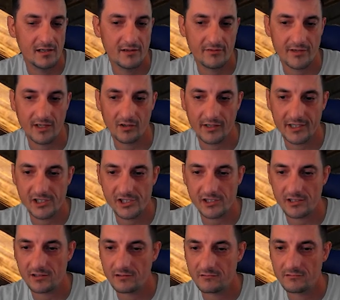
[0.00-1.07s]
that'll get
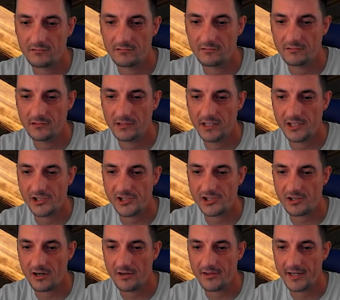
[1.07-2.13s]
you
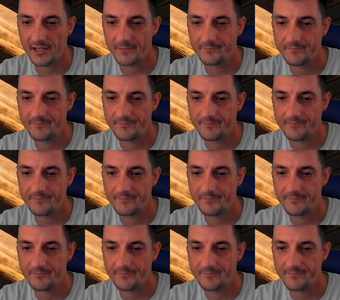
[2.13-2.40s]
started there.